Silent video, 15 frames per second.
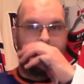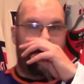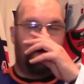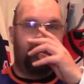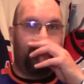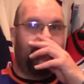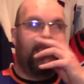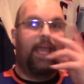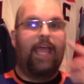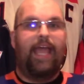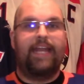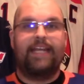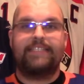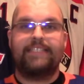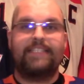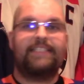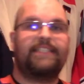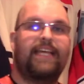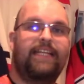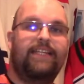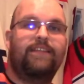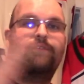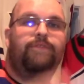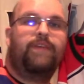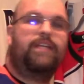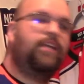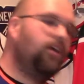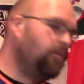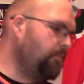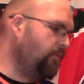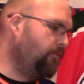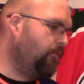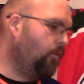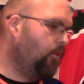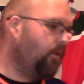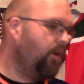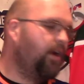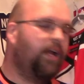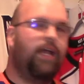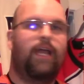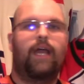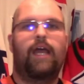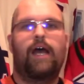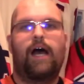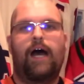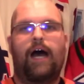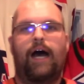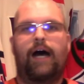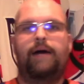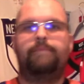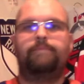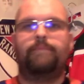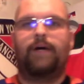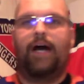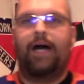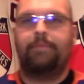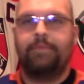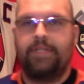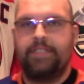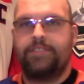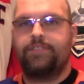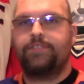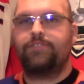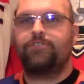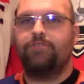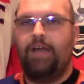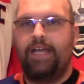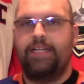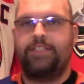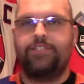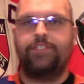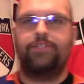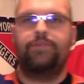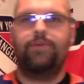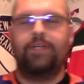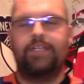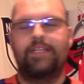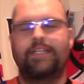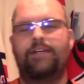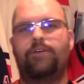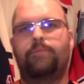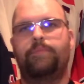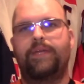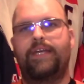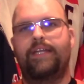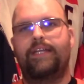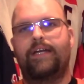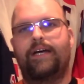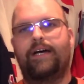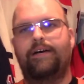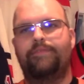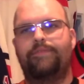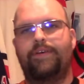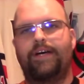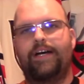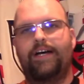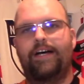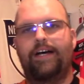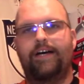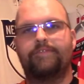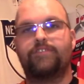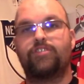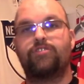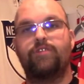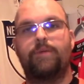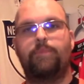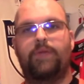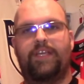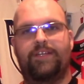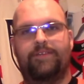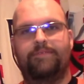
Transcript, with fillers: All right, and as I said in the video before, um, I'm gonna try to do a little bit of, uh, of stripping.